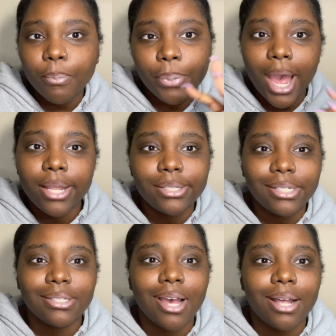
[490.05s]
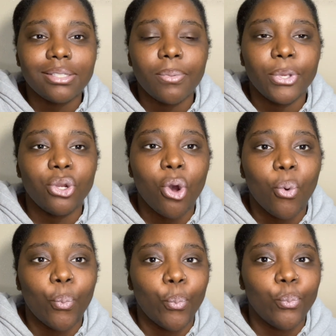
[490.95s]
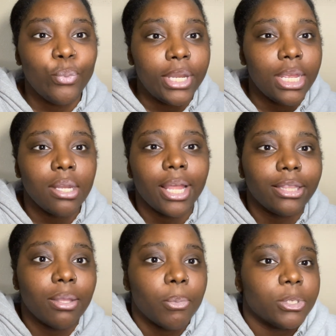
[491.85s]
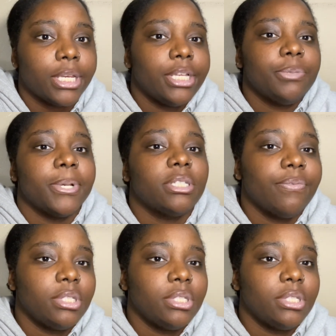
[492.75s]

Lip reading: behind the scenes content but you don't need like the most like expensive